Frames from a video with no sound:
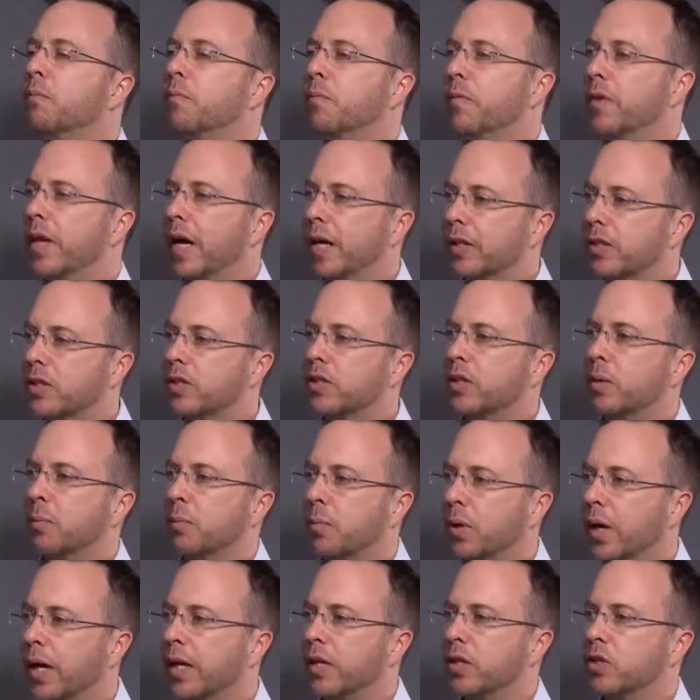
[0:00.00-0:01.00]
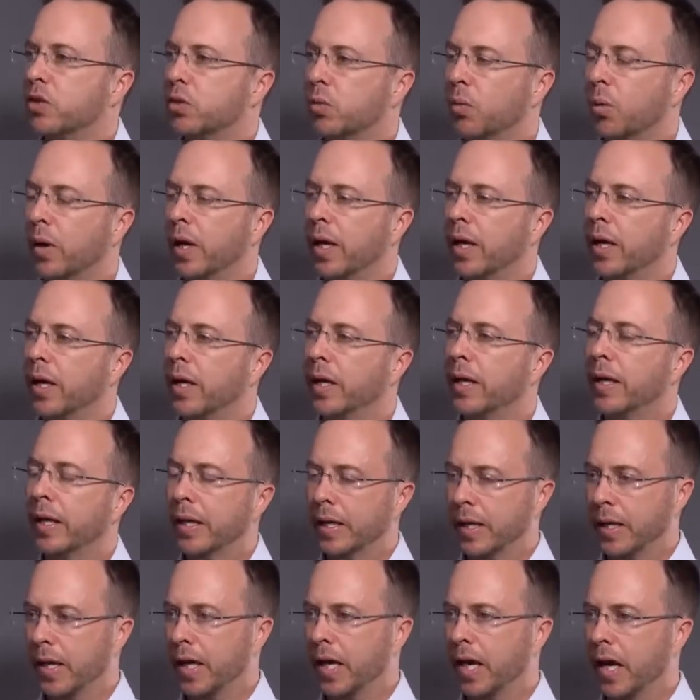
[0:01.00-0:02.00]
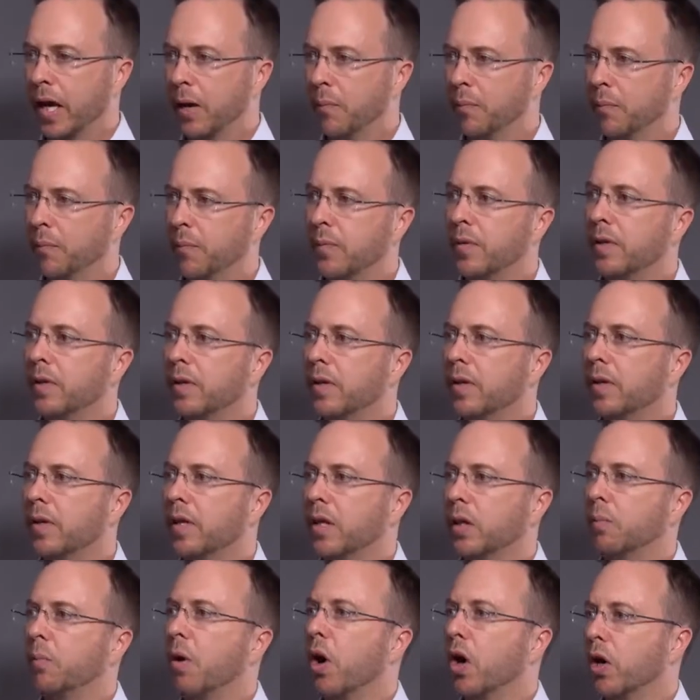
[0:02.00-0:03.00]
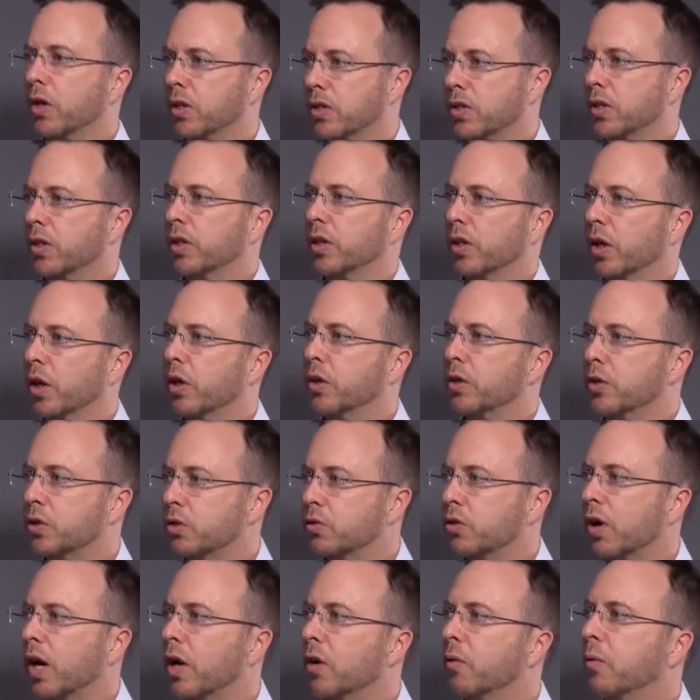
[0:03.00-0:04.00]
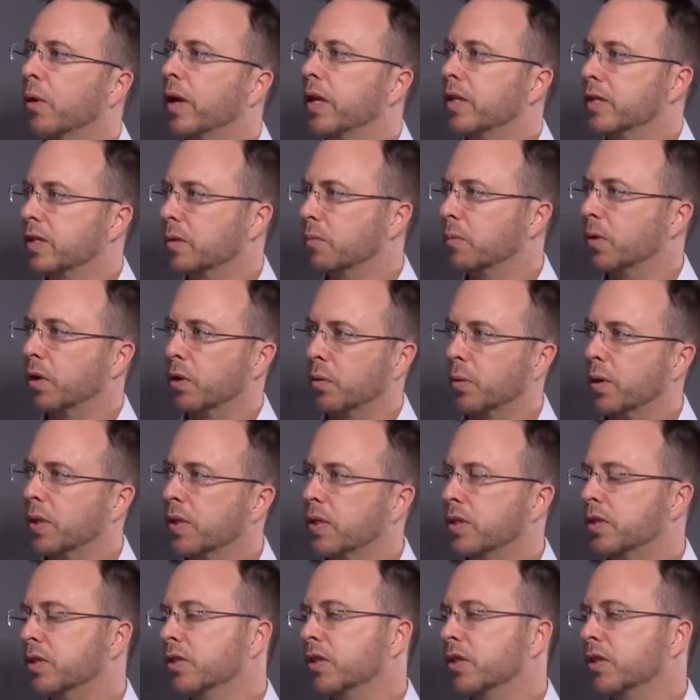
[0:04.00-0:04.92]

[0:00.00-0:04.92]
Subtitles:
that's a place where the market's going to go to try and raise some liquidity.